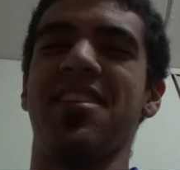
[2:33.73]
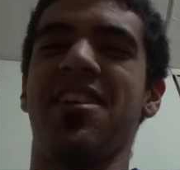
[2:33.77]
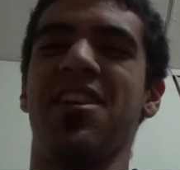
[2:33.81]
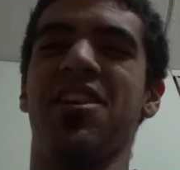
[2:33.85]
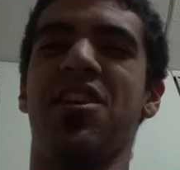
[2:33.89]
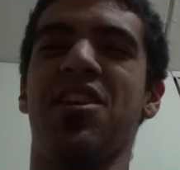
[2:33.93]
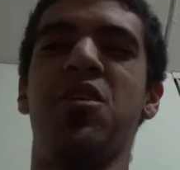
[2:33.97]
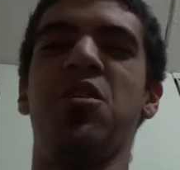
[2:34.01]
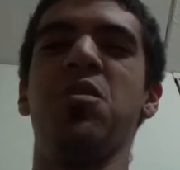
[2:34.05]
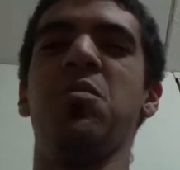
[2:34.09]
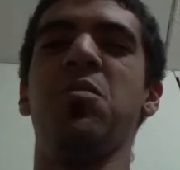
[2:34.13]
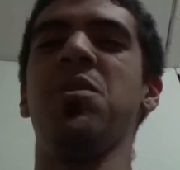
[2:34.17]

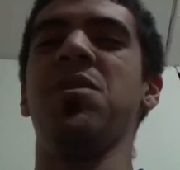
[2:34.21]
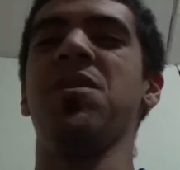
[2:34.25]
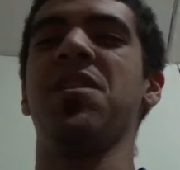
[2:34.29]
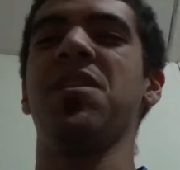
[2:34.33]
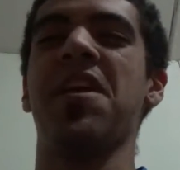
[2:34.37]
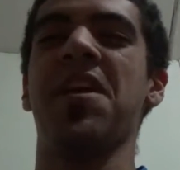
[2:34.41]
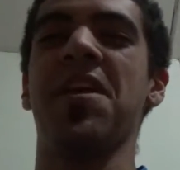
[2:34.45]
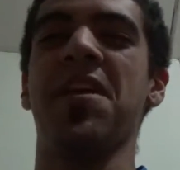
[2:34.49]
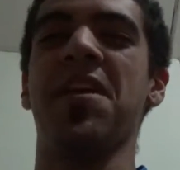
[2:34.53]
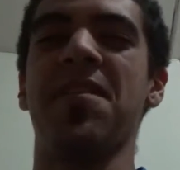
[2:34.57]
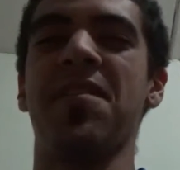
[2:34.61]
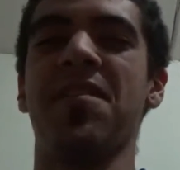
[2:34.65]

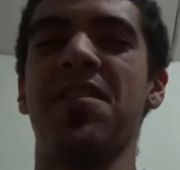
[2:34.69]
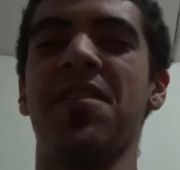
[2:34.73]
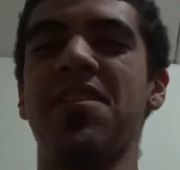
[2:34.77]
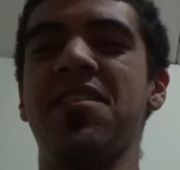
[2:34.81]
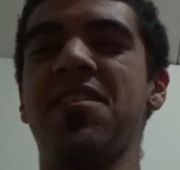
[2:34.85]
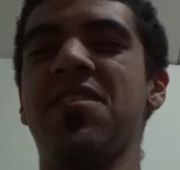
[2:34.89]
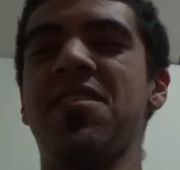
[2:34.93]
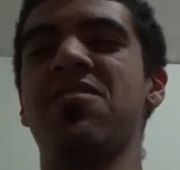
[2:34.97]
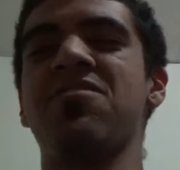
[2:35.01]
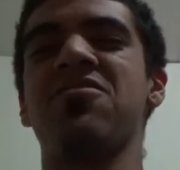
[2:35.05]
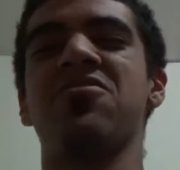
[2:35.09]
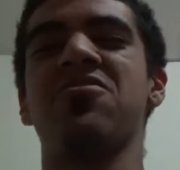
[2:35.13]
accumulate
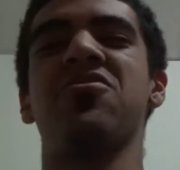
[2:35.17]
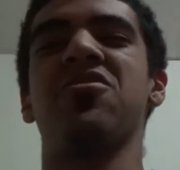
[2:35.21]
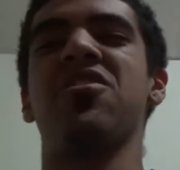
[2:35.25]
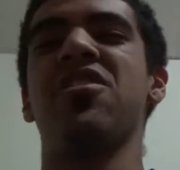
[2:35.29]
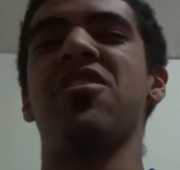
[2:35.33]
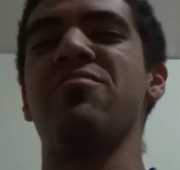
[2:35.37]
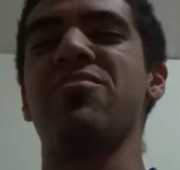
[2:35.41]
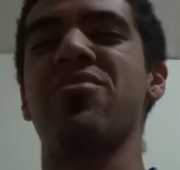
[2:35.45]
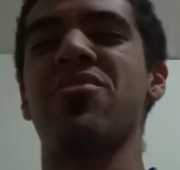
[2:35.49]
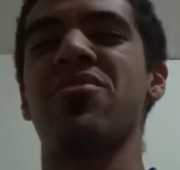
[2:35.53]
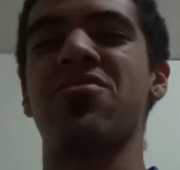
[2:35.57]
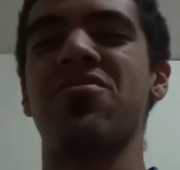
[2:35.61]
in larger
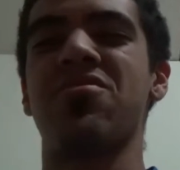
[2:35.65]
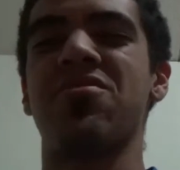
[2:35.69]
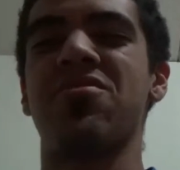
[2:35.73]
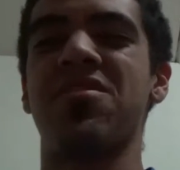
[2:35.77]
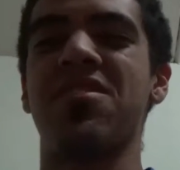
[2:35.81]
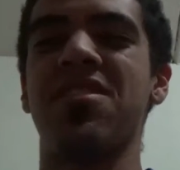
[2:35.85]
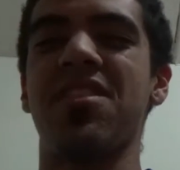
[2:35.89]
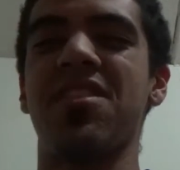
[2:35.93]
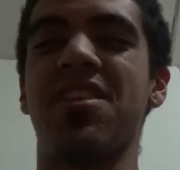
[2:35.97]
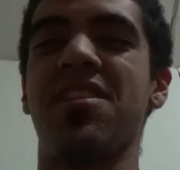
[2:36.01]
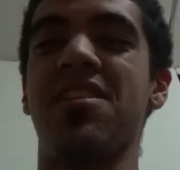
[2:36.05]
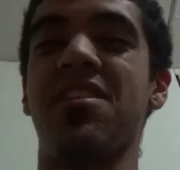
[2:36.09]

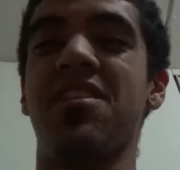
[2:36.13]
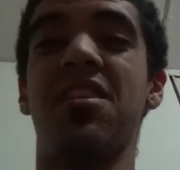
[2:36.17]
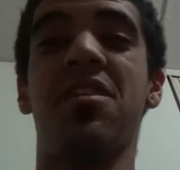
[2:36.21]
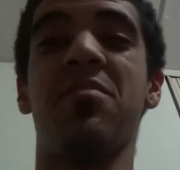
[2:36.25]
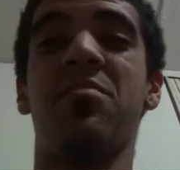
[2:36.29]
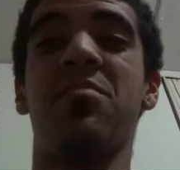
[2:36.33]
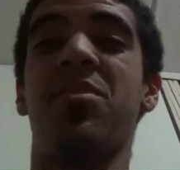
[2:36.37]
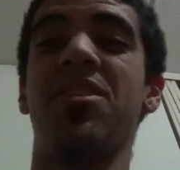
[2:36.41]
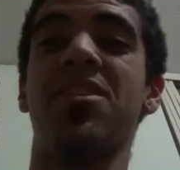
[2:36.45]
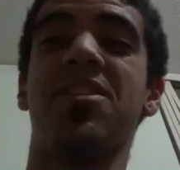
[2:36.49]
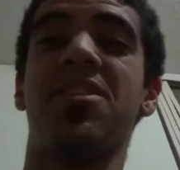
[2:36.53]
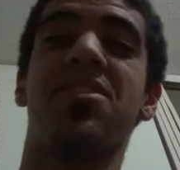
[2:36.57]
numbers, and an
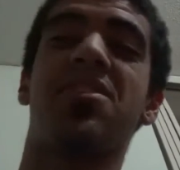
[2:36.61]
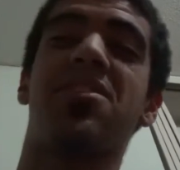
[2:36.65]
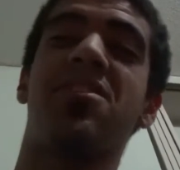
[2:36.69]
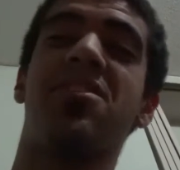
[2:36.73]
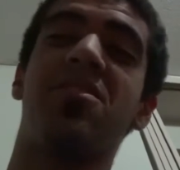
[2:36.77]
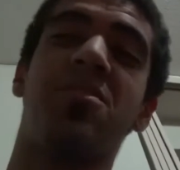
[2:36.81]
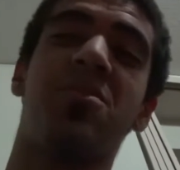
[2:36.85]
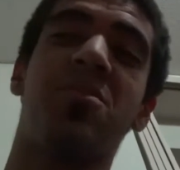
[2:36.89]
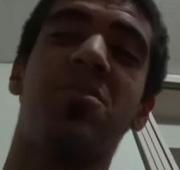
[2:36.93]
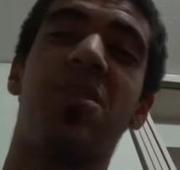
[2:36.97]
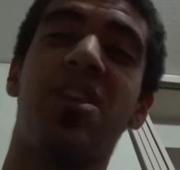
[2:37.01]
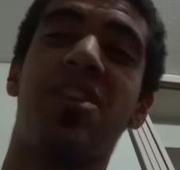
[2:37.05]
unpleasant
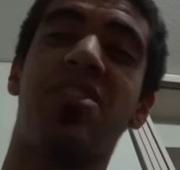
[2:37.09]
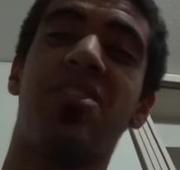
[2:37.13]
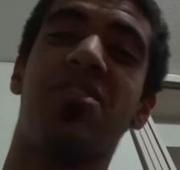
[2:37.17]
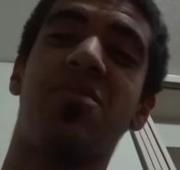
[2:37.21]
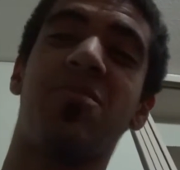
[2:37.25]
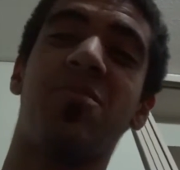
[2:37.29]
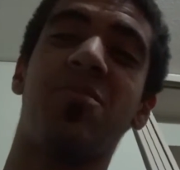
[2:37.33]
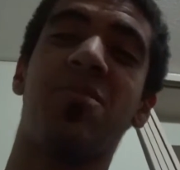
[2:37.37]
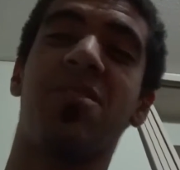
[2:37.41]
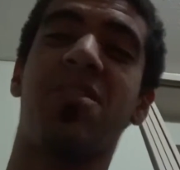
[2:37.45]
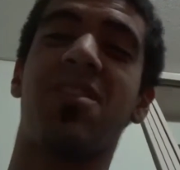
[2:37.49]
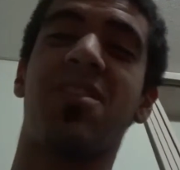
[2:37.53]

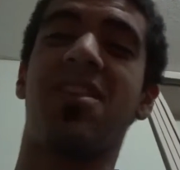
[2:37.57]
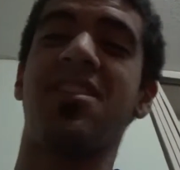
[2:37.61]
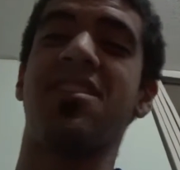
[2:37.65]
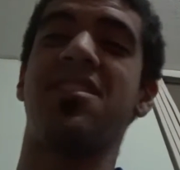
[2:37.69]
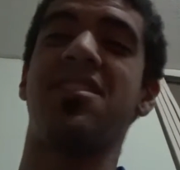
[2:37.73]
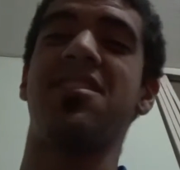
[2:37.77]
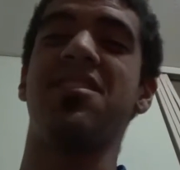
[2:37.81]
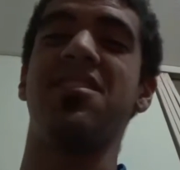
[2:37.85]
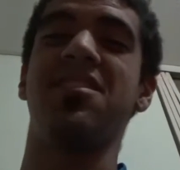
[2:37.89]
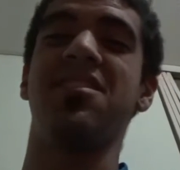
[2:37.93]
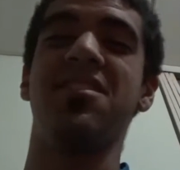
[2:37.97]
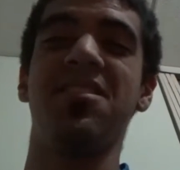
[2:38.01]
situation will
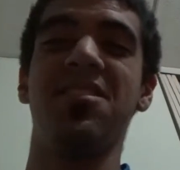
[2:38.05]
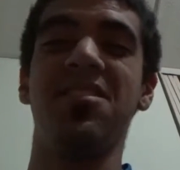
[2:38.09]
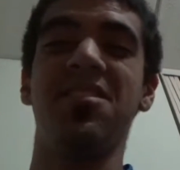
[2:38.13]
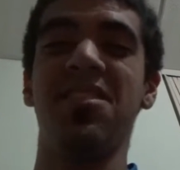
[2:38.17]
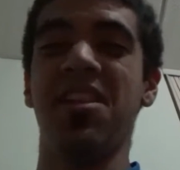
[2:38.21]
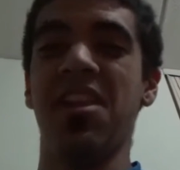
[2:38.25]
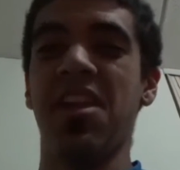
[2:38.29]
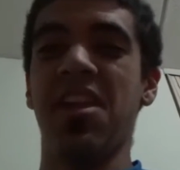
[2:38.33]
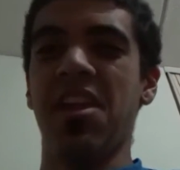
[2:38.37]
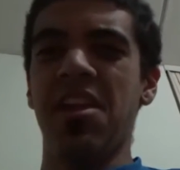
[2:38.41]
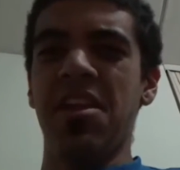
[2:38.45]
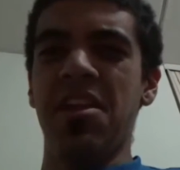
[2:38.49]
cause these
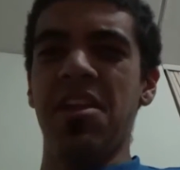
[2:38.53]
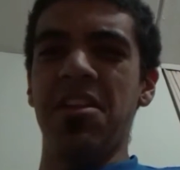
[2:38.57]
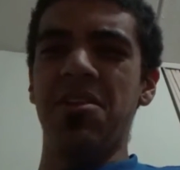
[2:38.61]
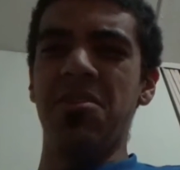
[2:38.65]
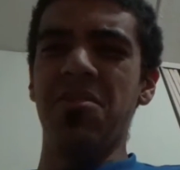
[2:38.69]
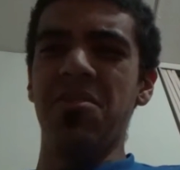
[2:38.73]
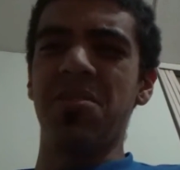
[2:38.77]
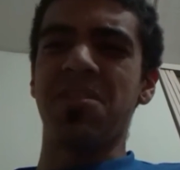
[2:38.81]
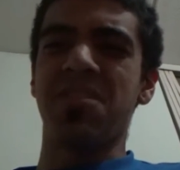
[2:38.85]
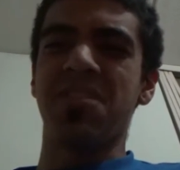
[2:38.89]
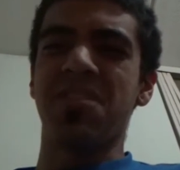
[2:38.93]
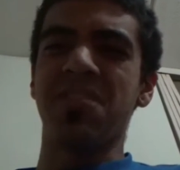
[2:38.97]
little
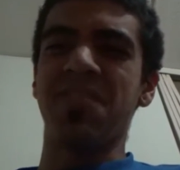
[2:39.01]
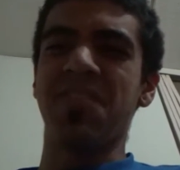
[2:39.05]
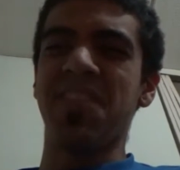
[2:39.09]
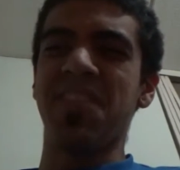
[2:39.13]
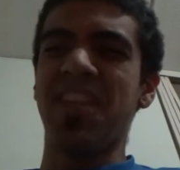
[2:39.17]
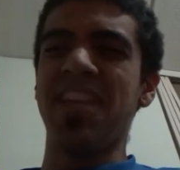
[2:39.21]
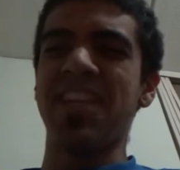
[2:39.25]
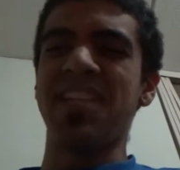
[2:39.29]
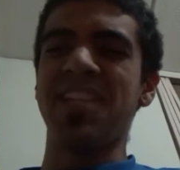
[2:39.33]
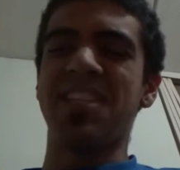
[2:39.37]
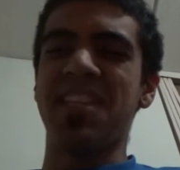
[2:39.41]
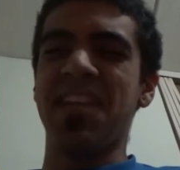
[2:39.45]
units of
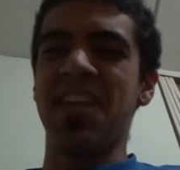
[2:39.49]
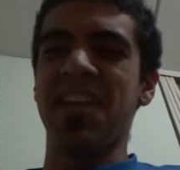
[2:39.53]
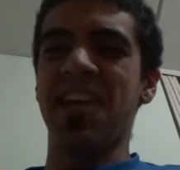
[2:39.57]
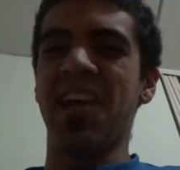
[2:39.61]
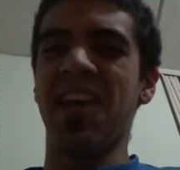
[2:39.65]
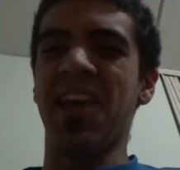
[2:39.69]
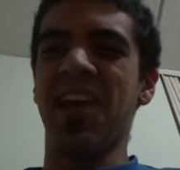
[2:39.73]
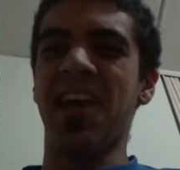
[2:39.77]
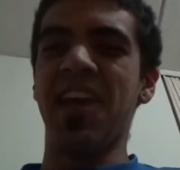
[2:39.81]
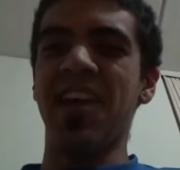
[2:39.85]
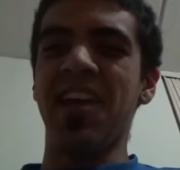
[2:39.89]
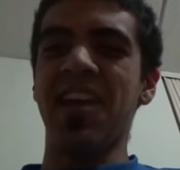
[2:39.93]
light
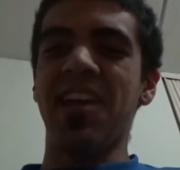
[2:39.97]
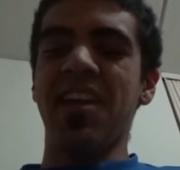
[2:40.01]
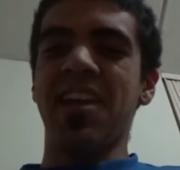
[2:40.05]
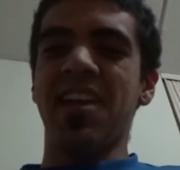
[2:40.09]
to